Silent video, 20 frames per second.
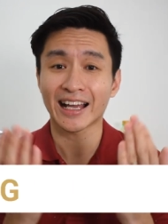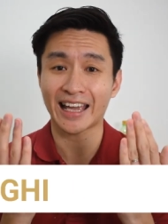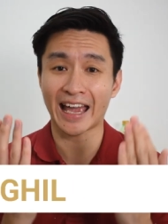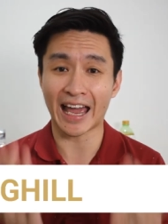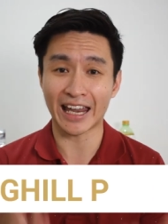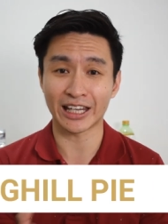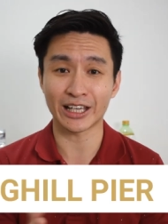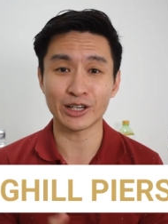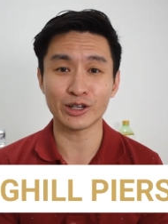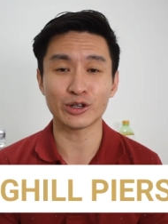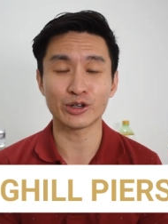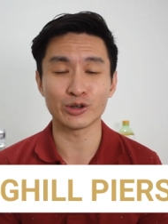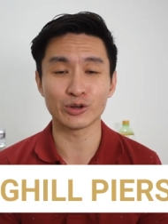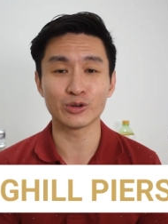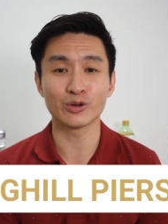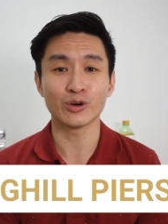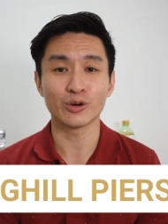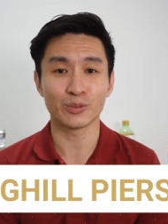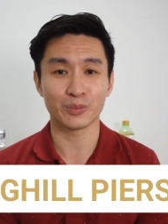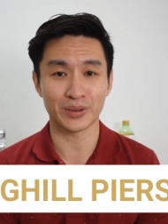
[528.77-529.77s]

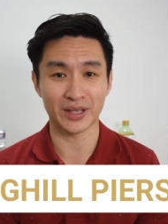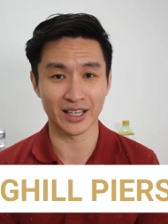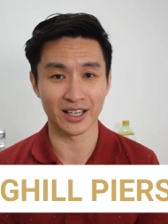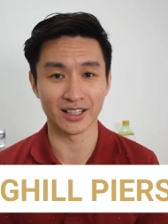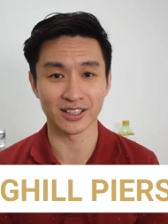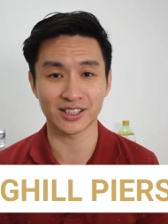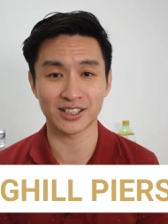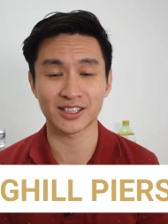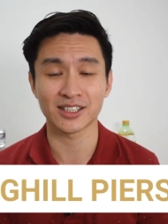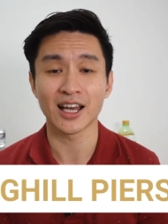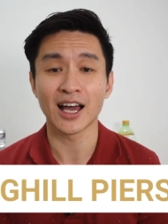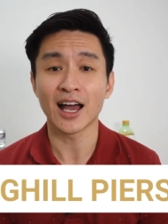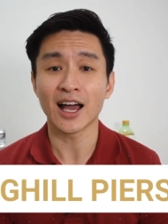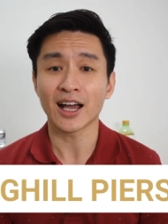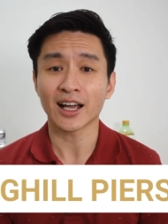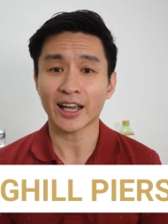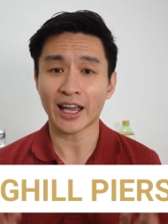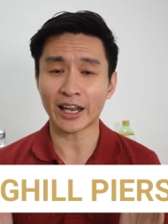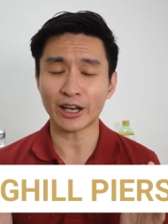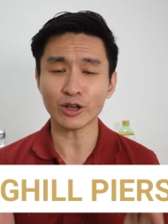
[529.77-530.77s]
Canninghill Piers.
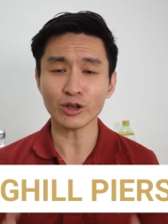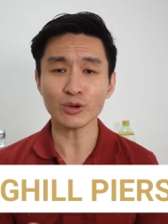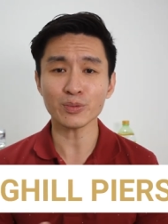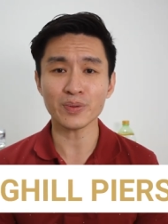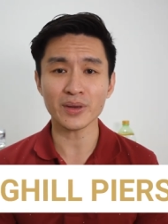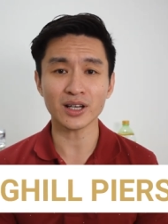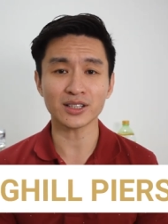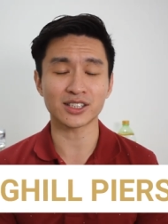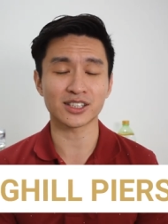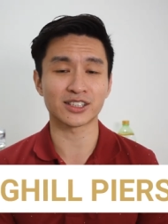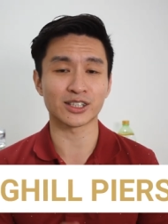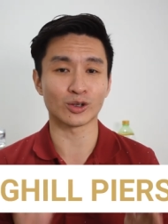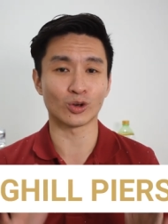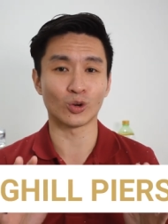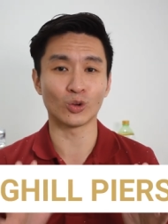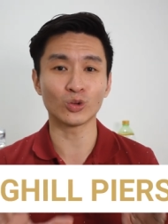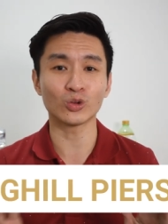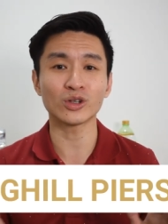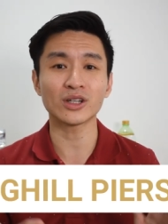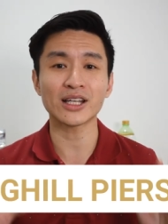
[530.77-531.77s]
Canninghill Piers is the
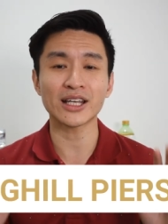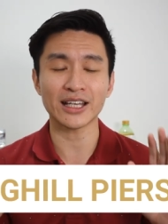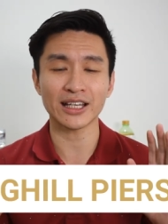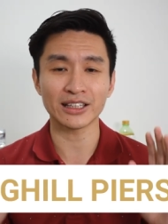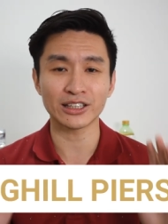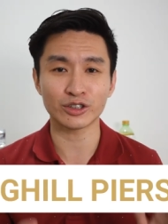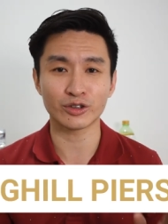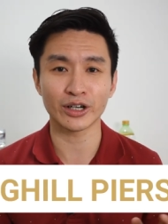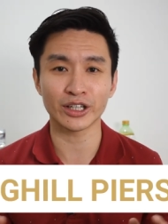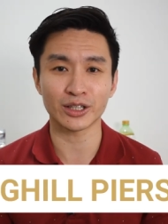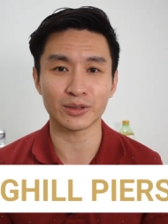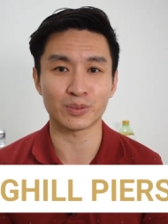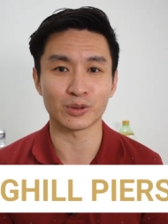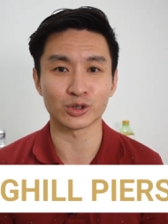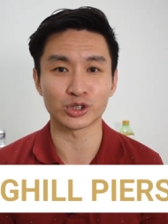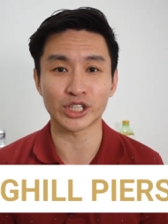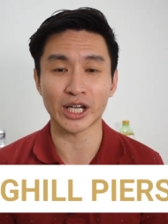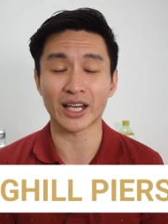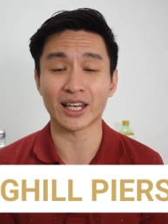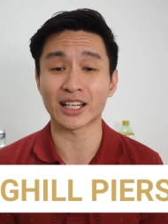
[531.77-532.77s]
only integrated
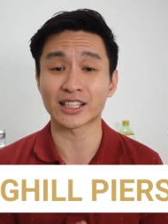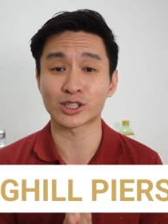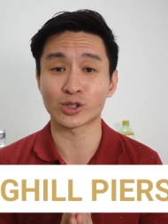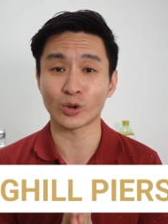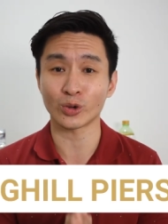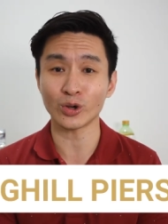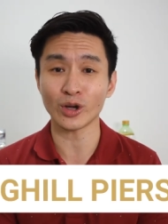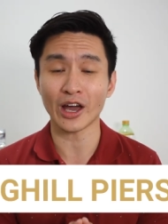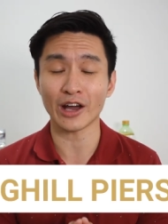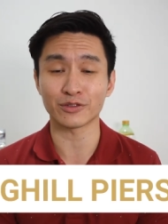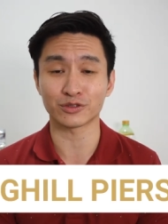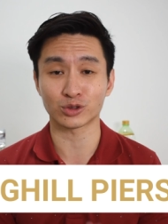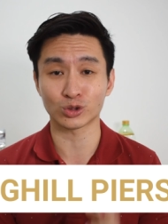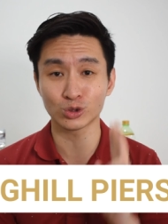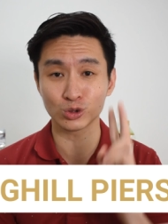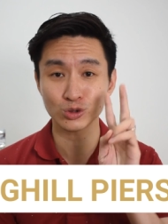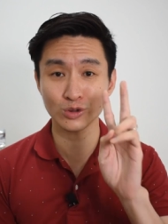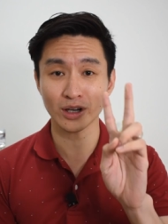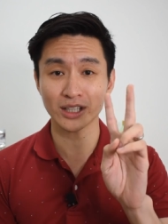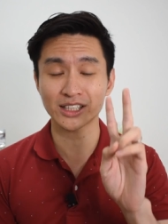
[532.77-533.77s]
project that's going to have
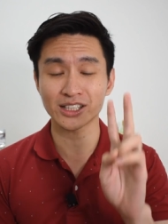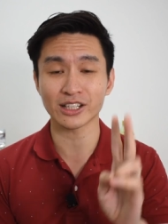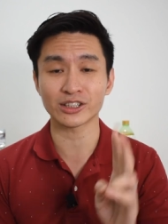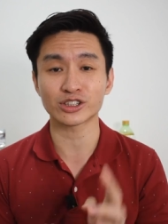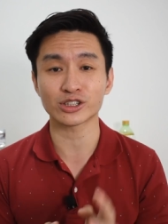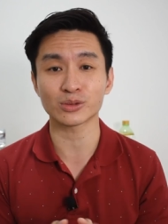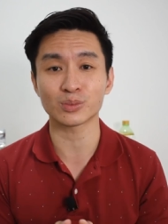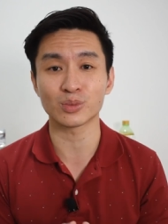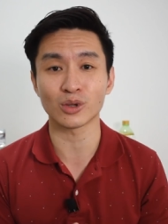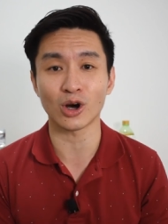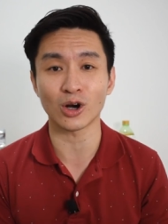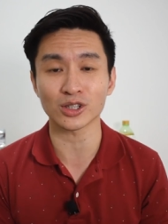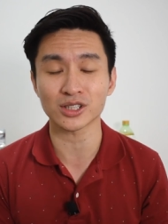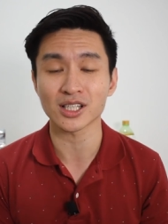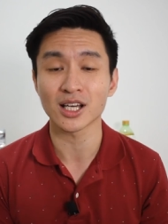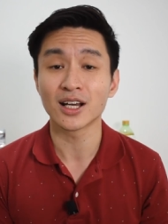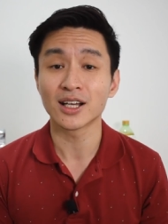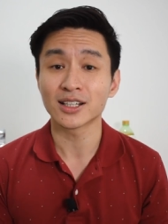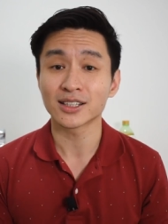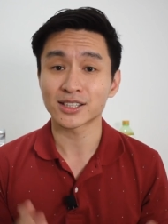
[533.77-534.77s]
2 residential
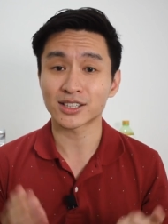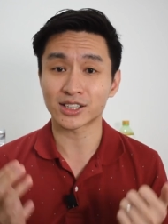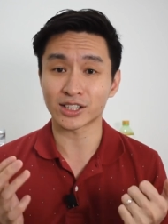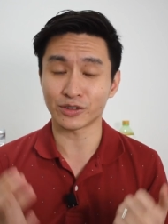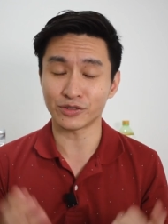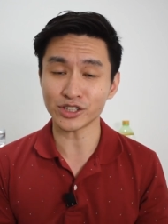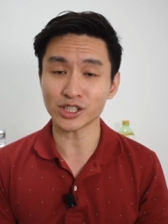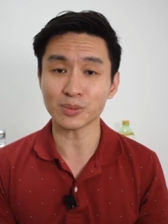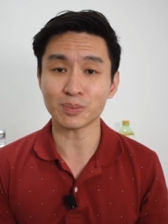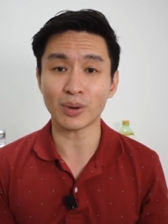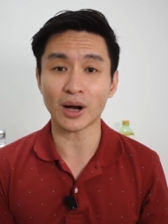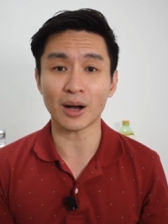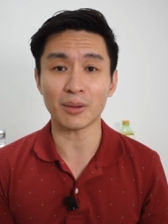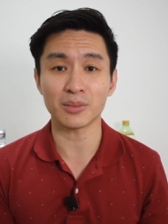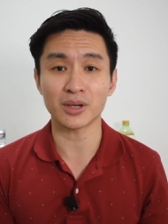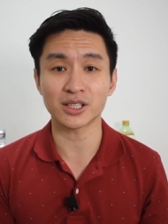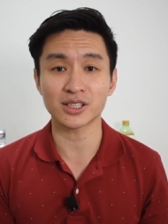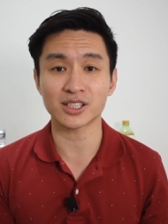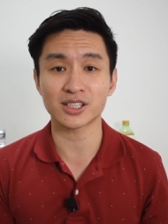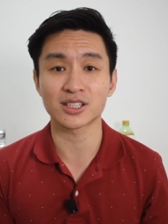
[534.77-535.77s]
blocks, service
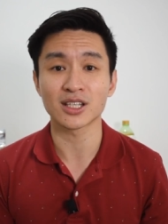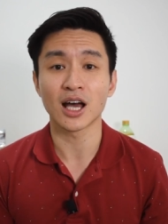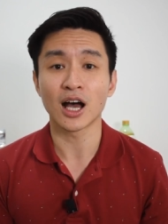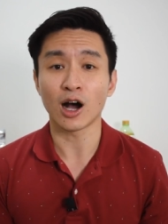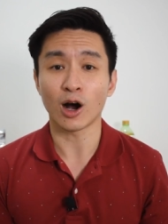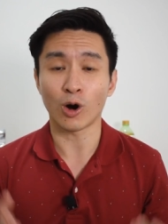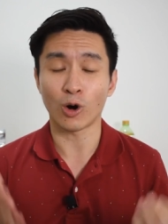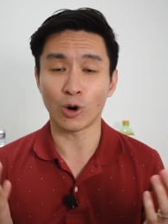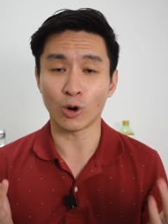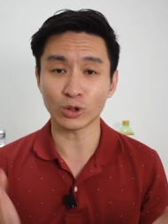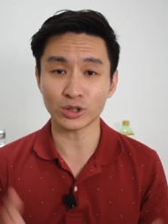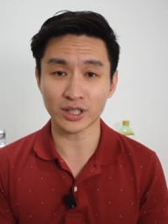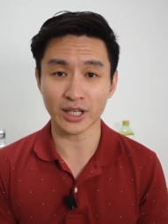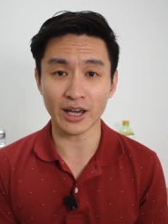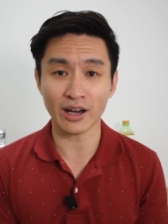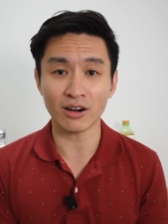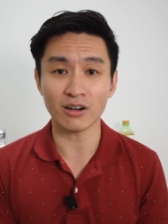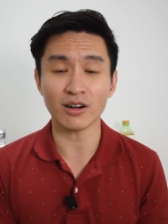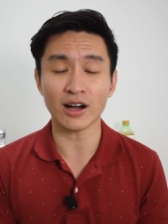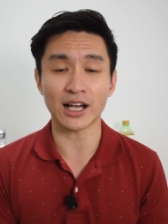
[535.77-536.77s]
apartments,
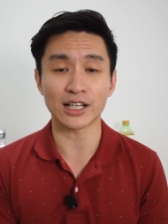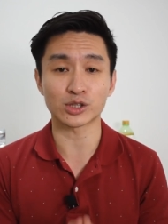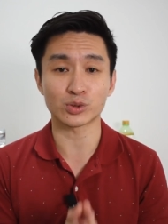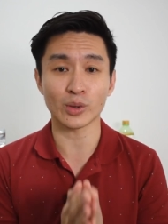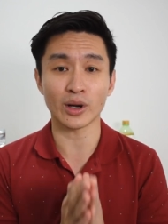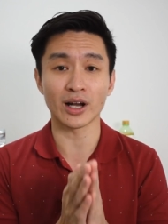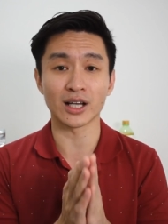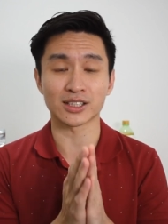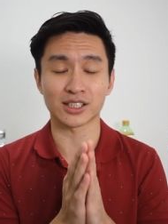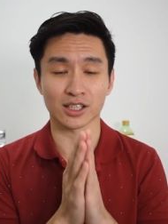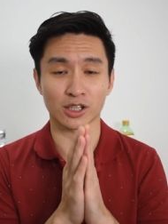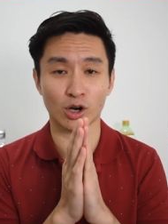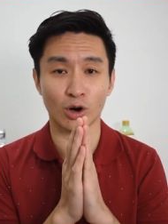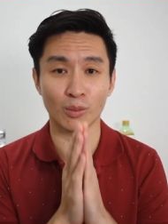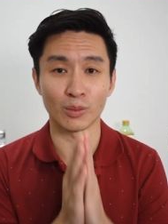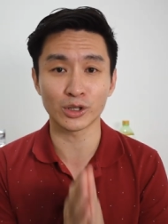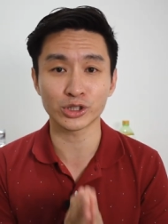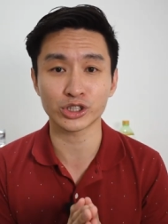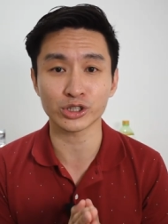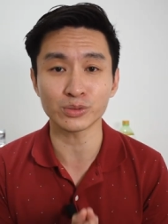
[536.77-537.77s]
hotel, as well as a
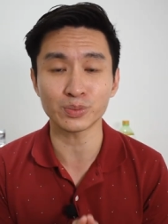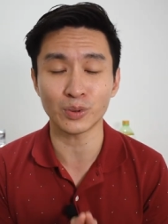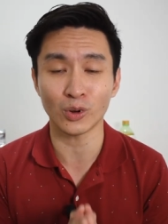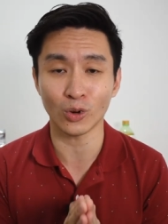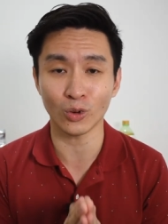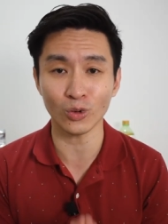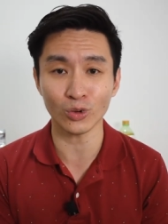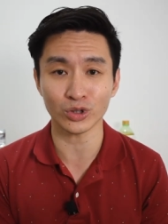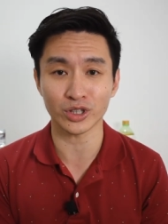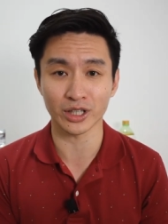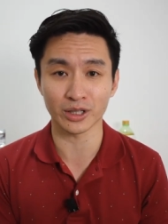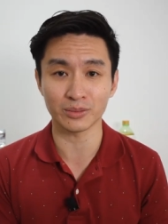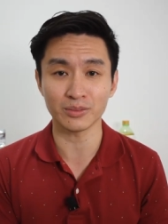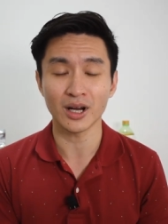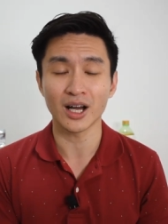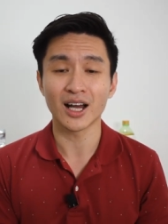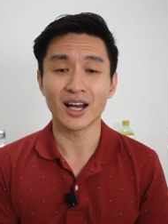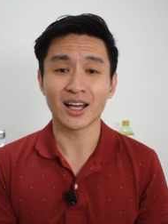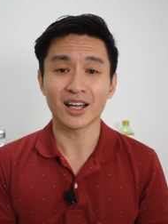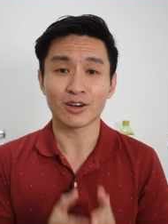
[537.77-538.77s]
commercial
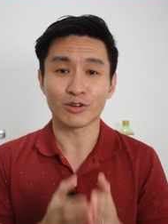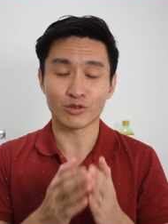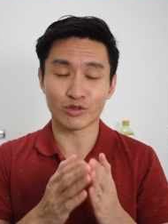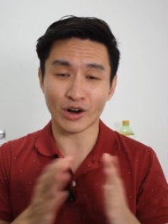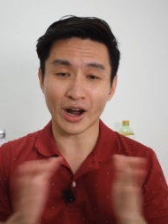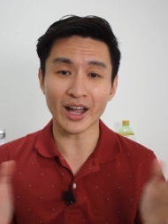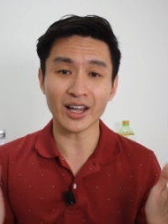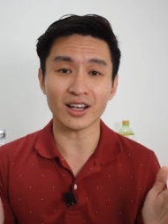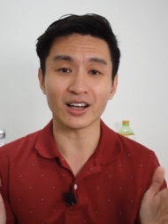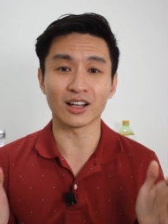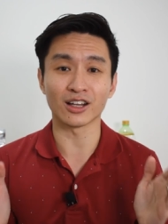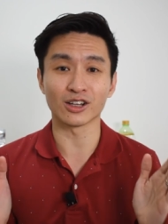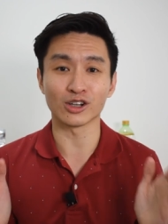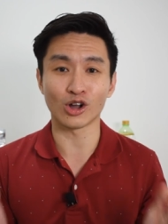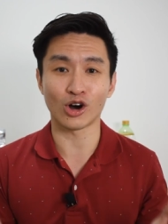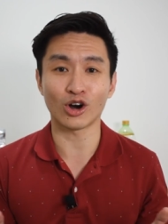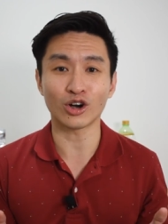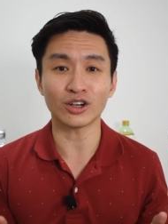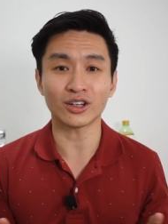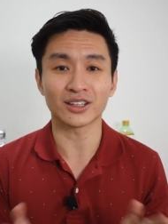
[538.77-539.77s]
podium right
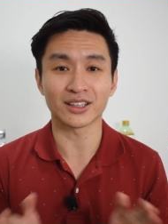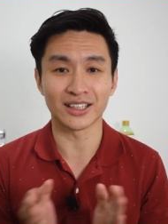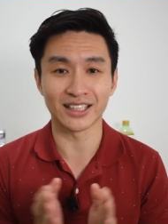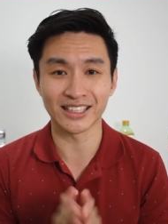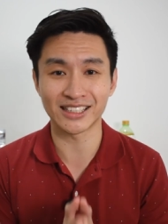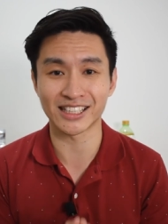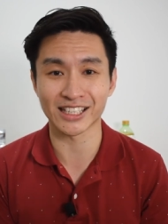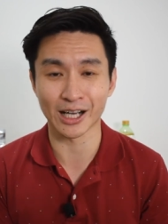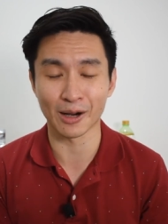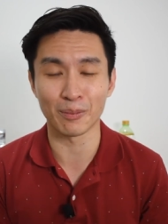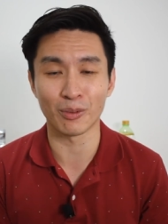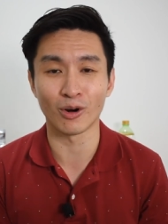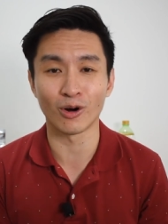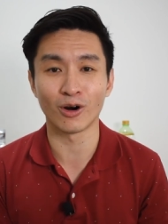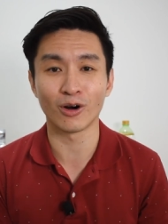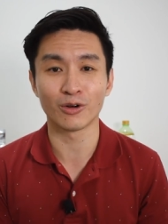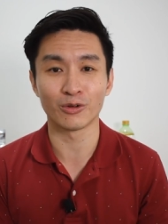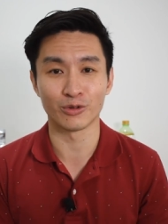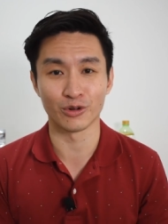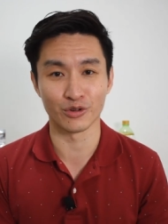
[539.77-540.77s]
along the
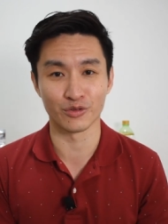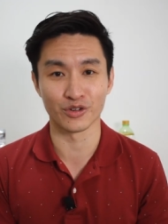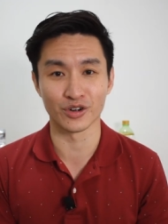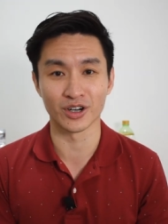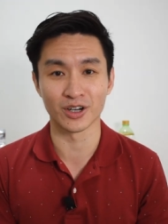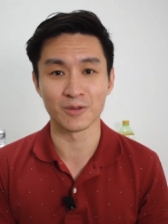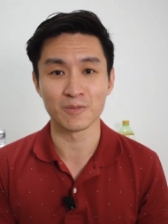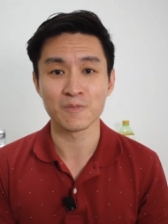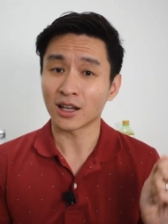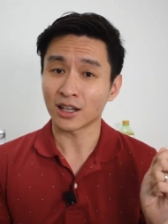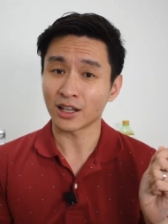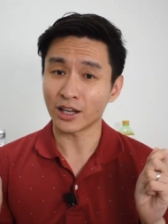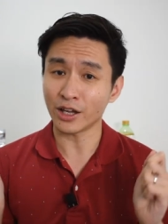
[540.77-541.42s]
Singapore River.